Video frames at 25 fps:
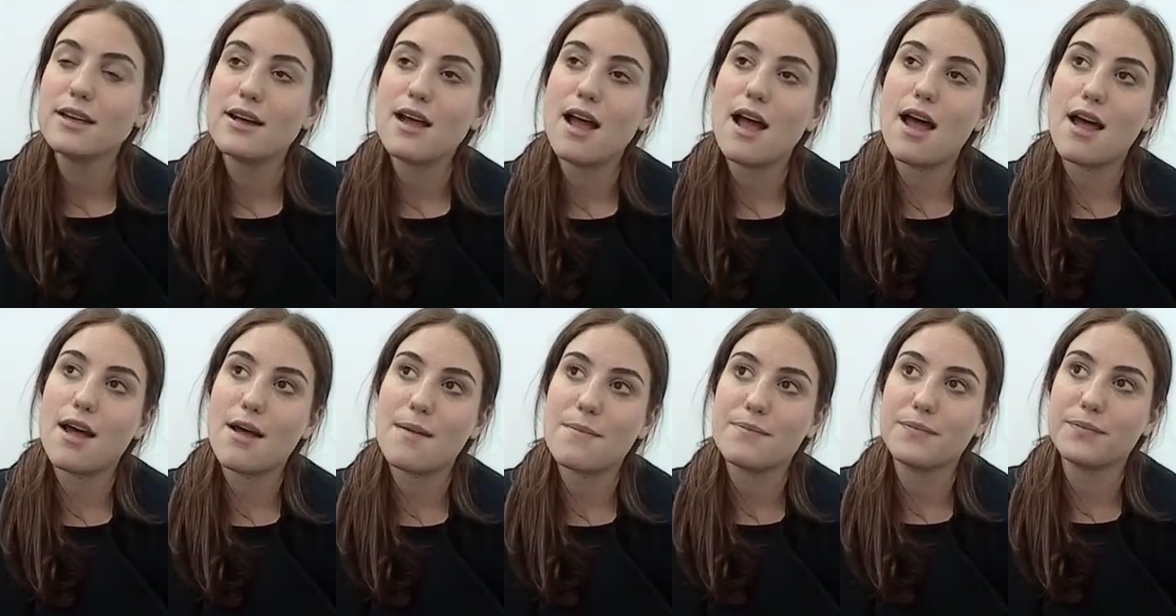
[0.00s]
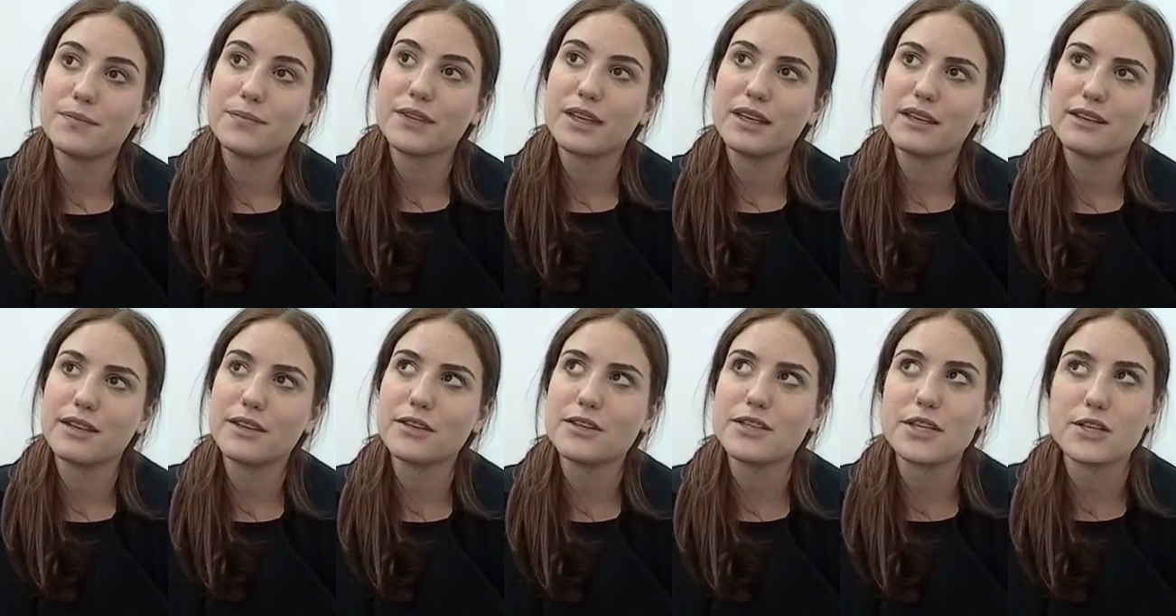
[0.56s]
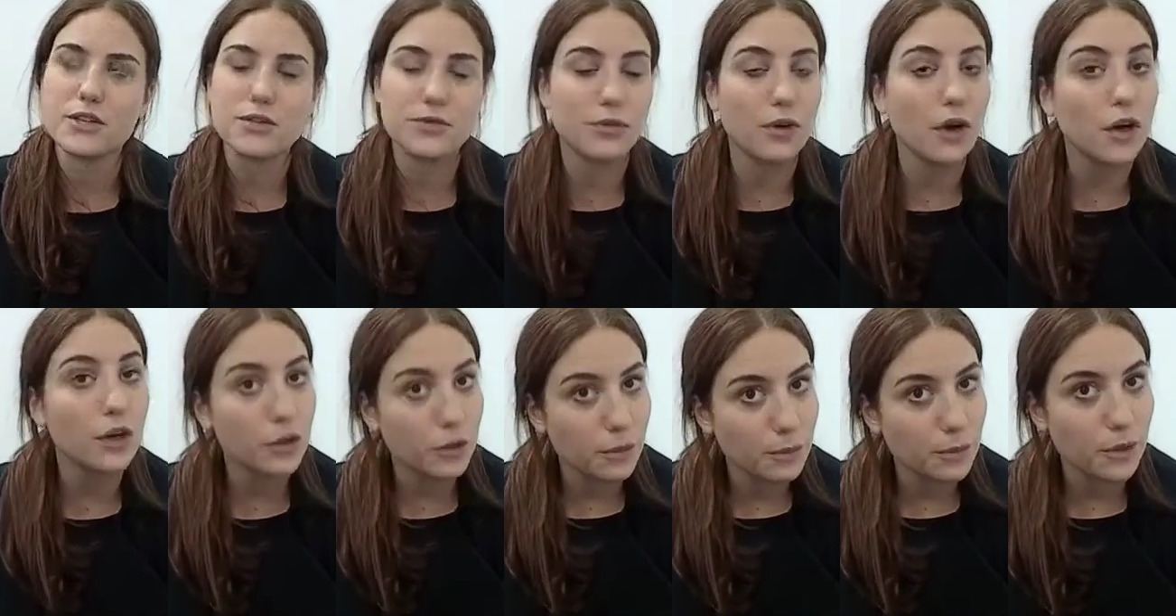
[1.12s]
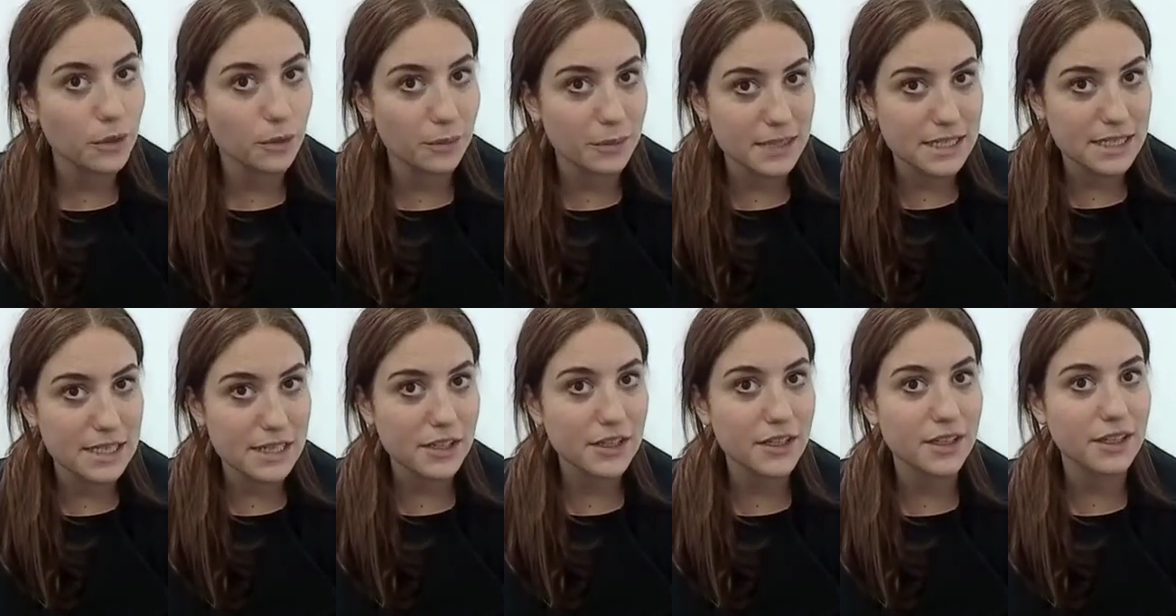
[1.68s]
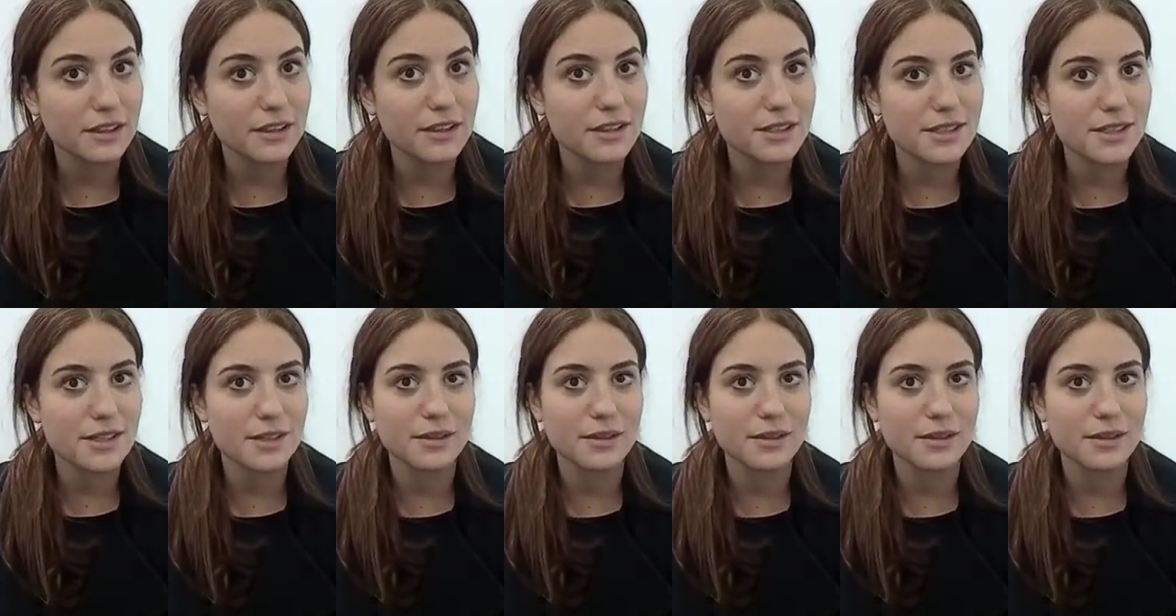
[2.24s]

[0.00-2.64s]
Um, and they're such vulnerable materials.